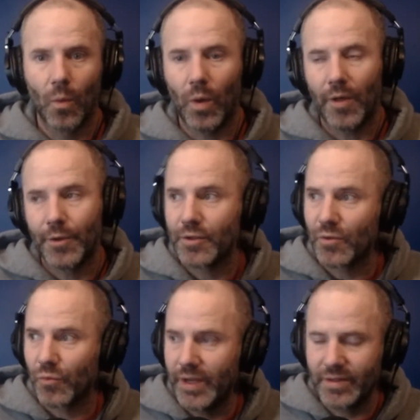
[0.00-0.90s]
Well, there's a
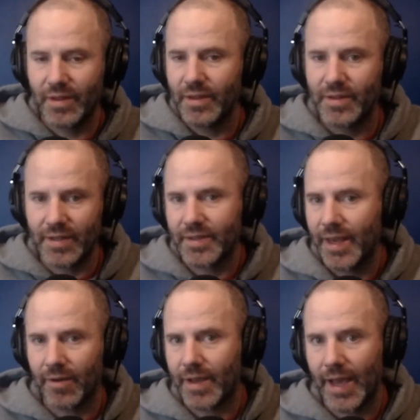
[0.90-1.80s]
reason the
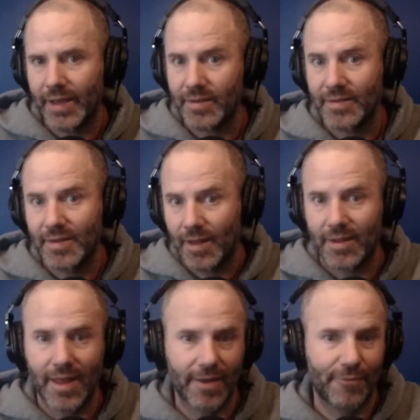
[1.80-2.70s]
discount guy is
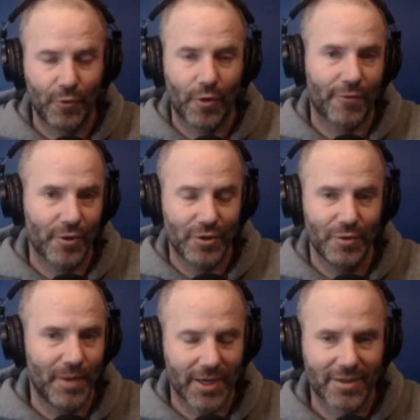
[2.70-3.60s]
selling that floor for
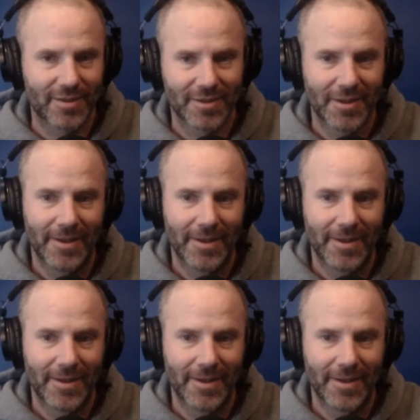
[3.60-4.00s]
$2.